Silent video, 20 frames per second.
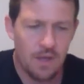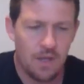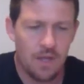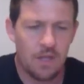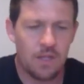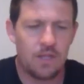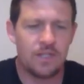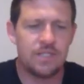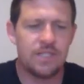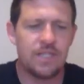
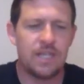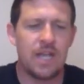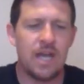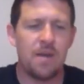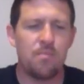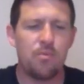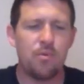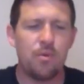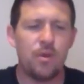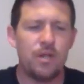and let's say I
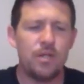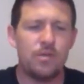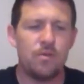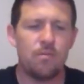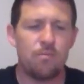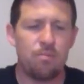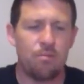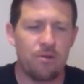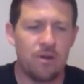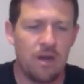preach
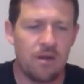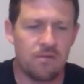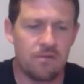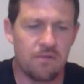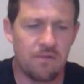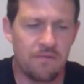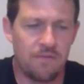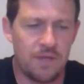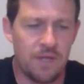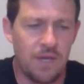on
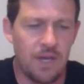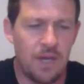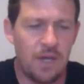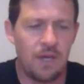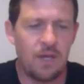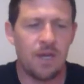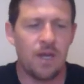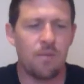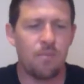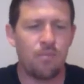pornography
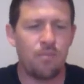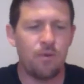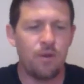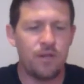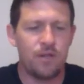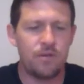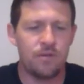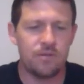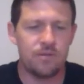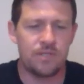and I
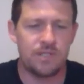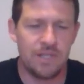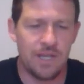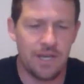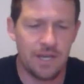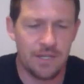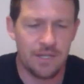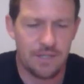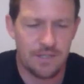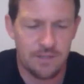preach on
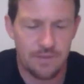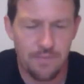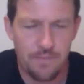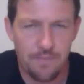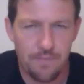sex